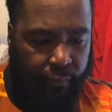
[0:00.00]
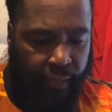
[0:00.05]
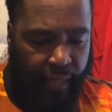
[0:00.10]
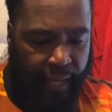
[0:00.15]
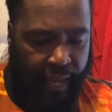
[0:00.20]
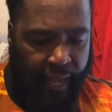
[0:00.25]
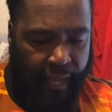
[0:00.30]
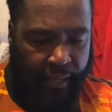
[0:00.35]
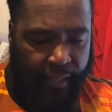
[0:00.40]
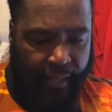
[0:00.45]

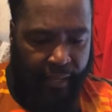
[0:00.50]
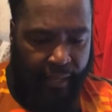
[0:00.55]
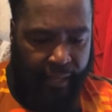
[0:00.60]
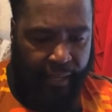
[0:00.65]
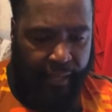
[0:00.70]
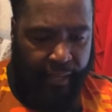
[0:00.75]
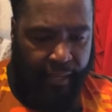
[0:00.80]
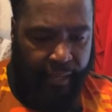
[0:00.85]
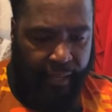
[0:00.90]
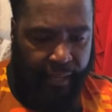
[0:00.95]
Ah, did I
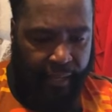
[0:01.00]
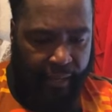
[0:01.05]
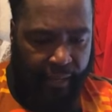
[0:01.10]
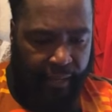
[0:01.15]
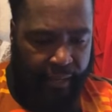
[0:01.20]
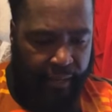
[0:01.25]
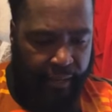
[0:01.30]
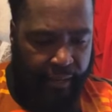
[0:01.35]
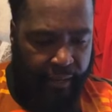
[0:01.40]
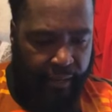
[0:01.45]
get it? Did I
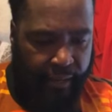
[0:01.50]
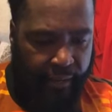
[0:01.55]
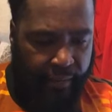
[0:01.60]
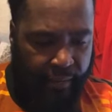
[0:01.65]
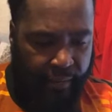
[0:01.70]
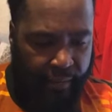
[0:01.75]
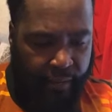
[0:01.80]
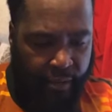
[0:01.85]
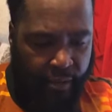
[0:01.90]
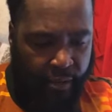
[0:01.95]
get it?
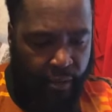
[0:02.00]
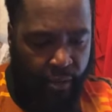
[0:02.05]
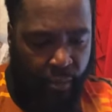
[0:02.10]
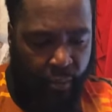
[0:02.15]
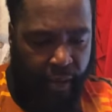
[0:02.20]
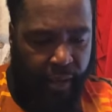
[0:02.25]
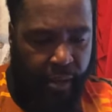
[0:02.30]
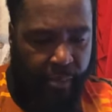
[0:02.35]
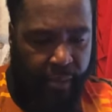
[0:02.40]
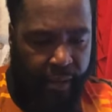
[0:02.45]

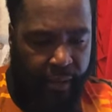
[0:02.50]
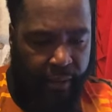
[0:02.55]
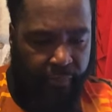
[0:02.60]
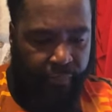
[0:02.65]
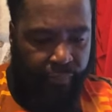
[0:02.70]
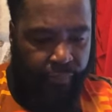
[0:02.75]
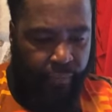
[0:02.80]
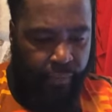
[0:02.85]
Wait a minute.